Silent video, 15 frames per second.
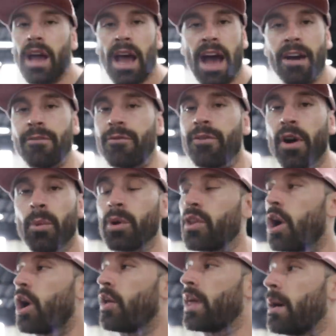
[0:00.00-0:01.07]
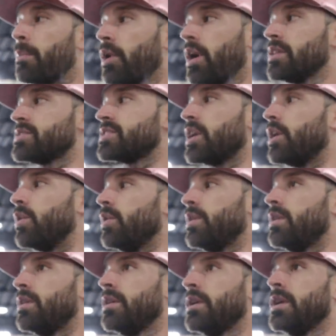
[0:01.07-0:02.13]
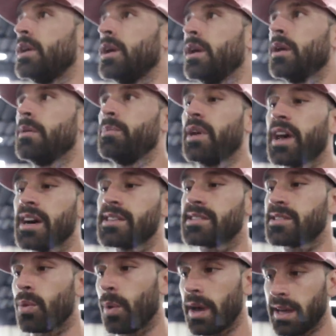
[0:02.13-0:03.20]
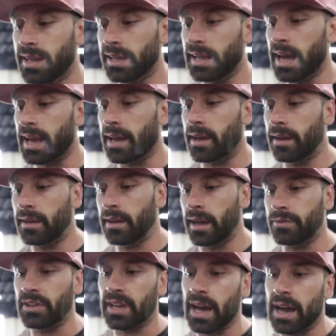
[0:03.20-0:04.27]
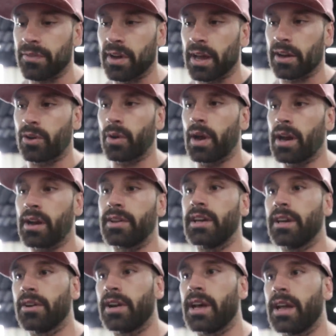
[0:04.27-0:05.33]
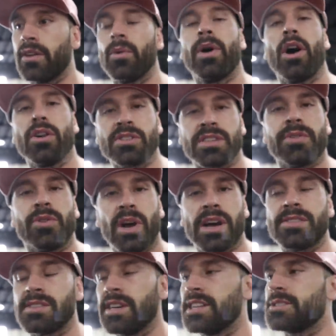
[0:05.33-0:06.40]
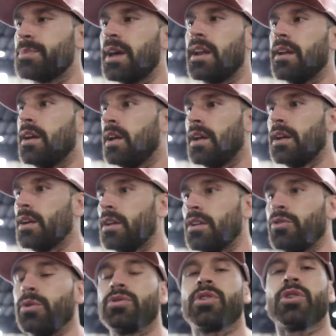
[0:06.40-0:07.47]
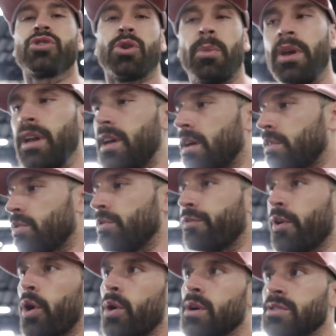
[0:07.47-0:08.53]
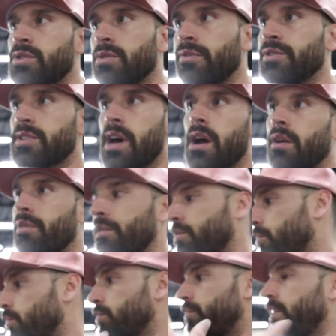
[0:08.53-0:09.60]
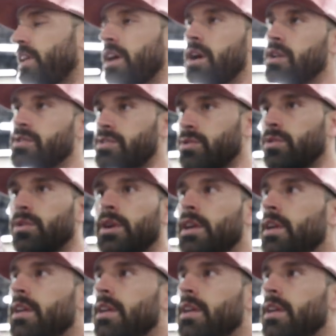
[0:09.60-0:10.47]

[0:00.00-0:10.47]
have fun with all that. But also, because the way that like everything I've kind of created on the internet and the way, all the stuff you guys seen has been through social media, through photos, through photography, through videos, through